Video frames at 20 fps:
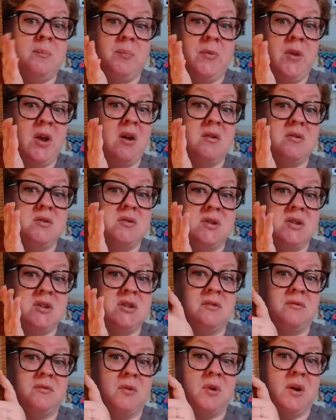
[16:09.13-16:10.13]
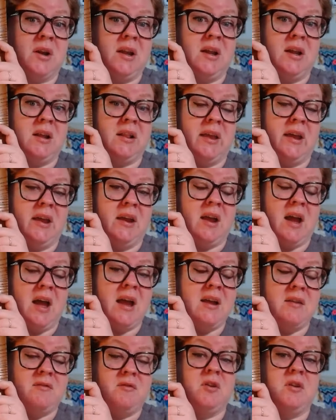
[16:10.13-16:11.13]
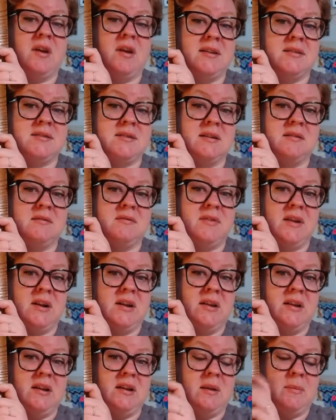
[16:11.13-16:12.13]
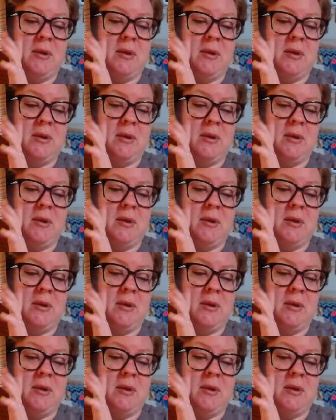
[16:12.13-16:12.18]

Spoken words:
Y'all who stitch on 40, like, I have good eyesight fairly.